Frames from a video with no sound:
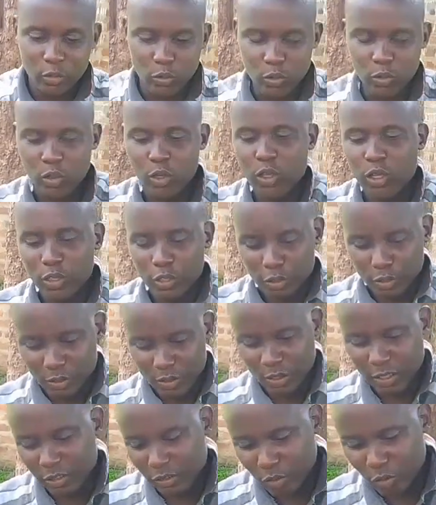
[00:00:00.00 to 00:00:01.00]
to
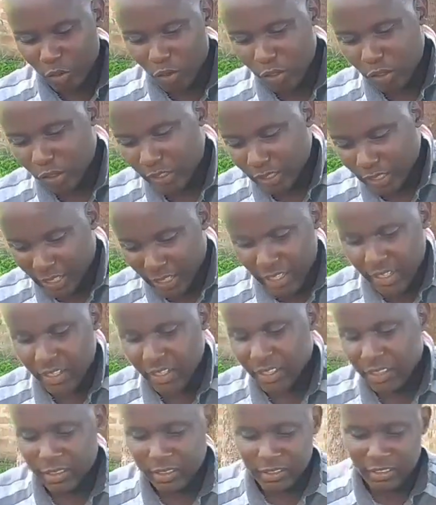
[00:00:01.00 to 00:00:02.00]
in a
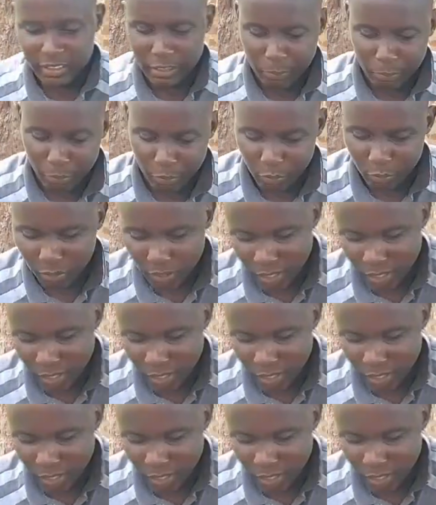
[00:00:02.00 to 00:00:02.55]
deep